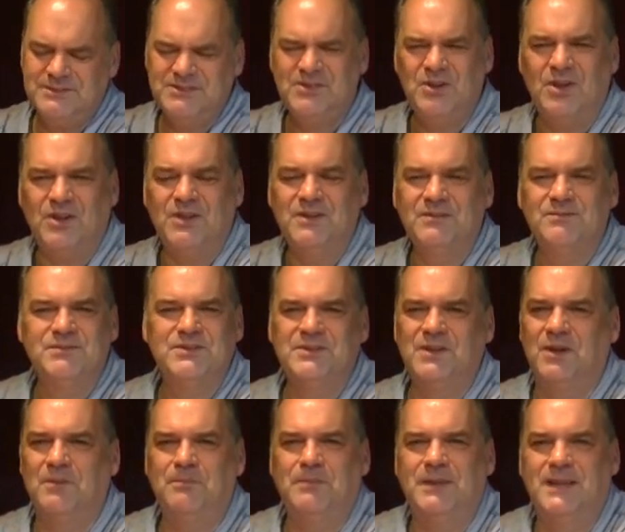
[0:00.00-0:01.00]
It's not
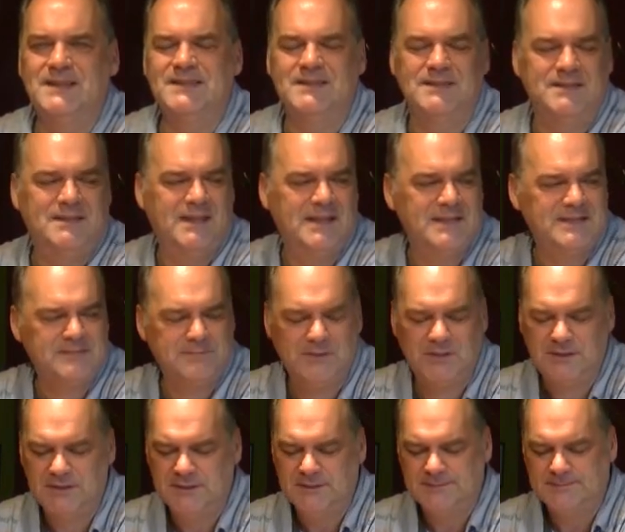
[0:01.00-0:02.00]
a pleasant taste,
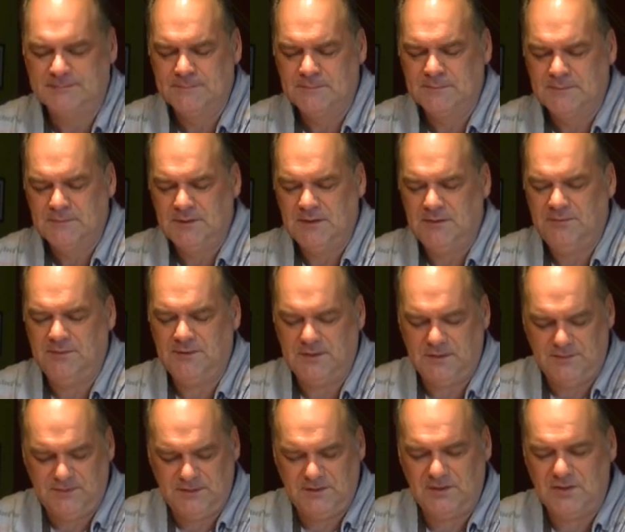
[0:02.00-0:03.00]
but if
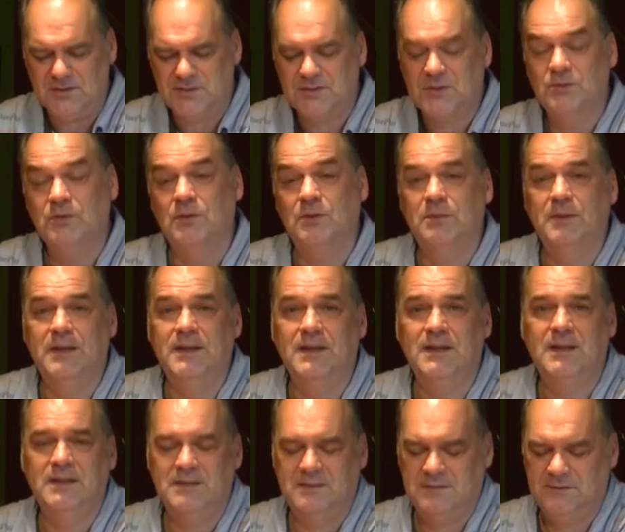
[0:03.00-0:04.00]
it does go away,
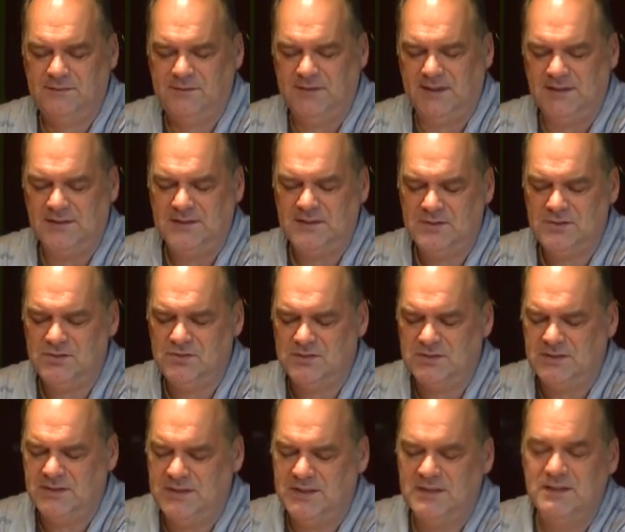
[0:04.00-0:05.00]
then fine, because
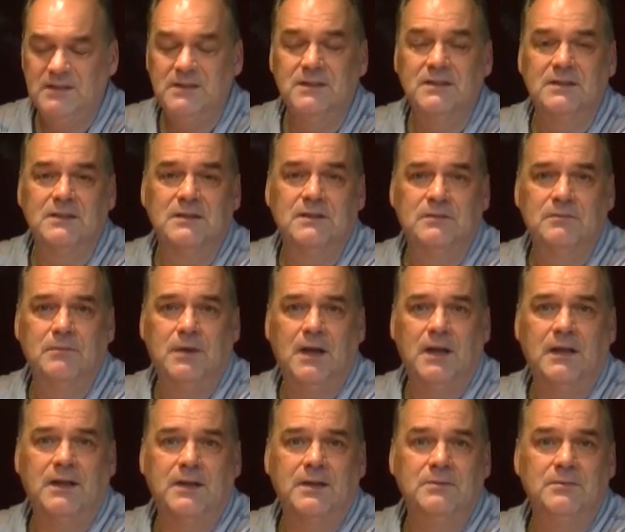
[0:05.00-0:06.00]
usually the
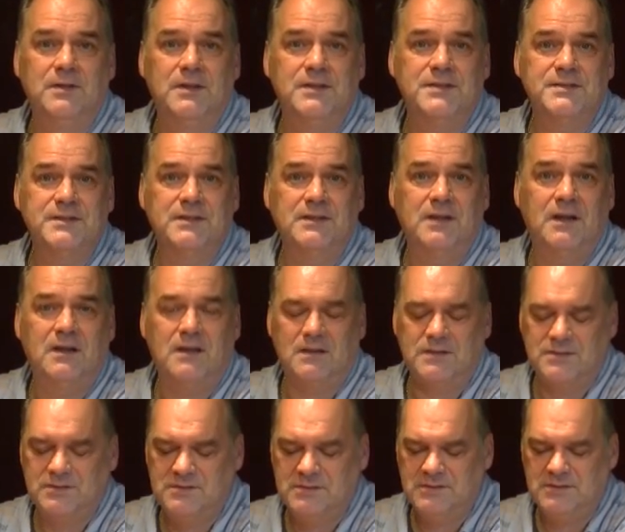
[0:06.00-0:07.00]
background of the
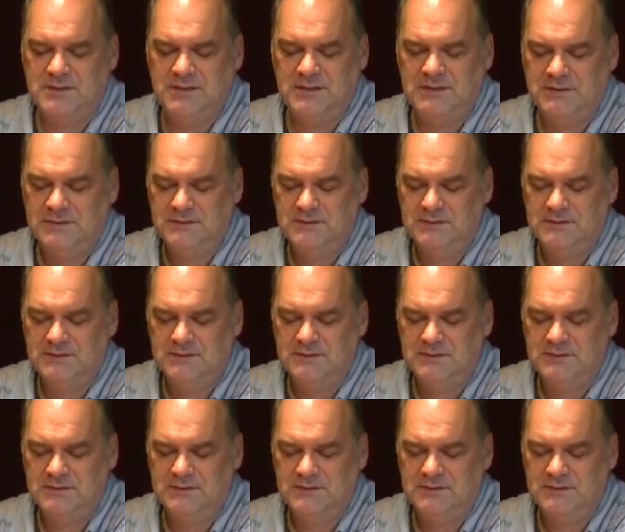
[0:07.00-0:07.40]
cigar, usually